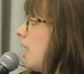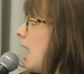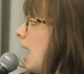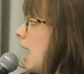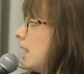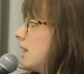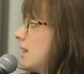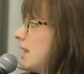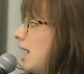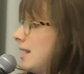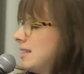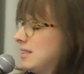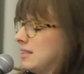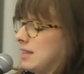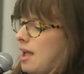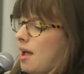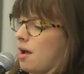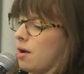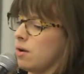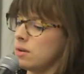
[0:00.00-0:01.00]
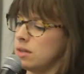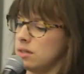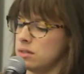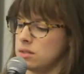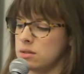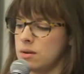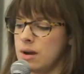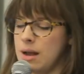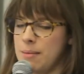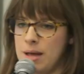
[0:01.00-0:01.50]
at last count,
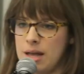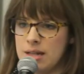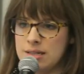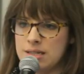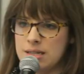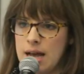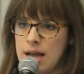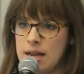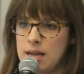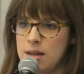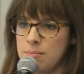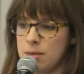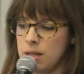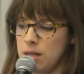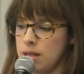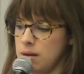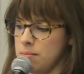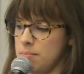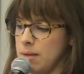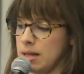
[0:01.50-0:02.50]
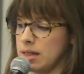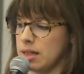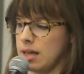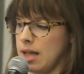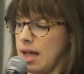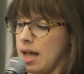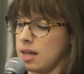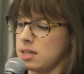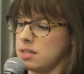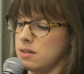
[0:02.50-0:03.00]
Instagram has 90 million monthly
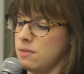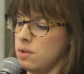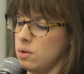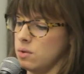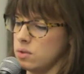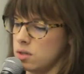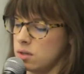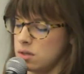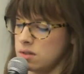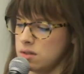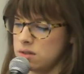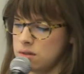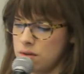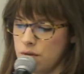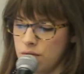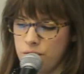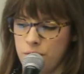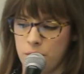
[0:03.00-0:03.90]
active users,